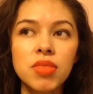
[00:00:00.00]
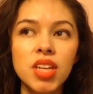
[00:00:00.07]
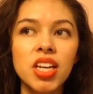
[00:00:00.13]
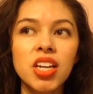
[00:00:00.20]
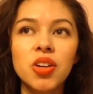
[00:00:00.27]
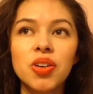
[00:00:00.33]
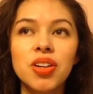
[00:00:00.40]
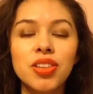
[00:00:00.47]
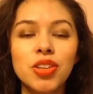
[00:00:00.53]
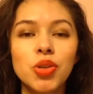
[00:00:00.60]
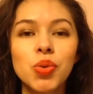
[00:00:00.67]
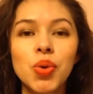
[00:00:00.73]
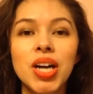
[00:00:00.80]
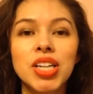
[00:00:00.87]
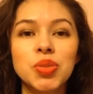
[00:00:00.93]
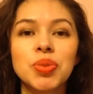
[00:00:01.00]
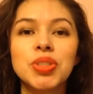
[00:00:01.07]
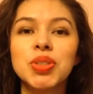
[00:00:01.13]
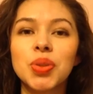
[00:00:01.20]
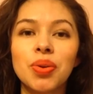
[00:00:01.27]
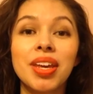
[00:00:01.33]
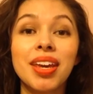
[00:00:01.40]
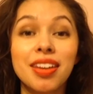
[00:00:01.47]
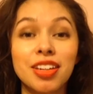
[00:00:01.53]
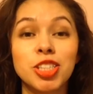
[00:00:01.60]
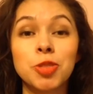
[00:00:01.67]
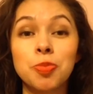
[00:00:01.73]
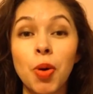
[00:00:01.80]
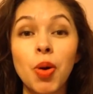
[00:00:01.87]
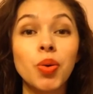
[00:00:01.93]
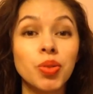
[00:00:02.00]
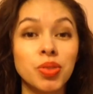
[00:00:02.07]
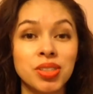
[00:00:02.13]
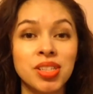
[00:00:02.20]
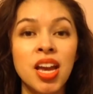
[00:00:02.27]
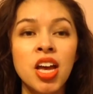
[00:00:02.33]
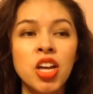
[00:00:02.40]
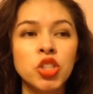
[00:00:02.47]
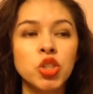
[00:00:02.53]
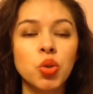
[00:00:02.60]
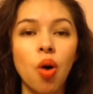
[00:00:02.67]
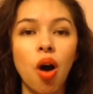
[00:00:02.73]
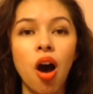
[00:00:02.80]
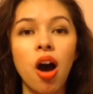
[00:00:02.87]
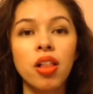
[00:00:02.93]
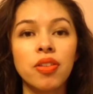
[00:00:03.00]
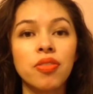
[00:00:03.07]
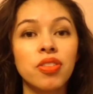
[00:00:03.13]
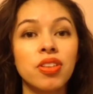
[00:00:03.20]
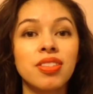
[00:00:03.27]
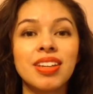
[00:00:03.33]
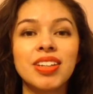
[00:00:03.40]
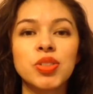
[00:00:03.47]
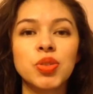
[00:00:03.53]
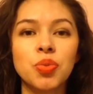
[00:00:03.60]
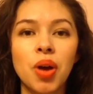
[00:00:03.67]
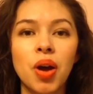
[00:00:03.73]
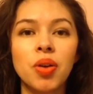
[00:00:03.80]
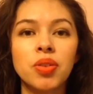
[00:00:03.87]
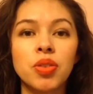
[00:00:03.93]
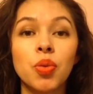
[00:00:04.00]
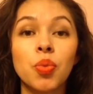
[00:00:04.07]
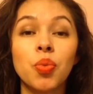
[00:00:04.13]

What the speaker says: here in the US, we don't get exposed to all of the things around the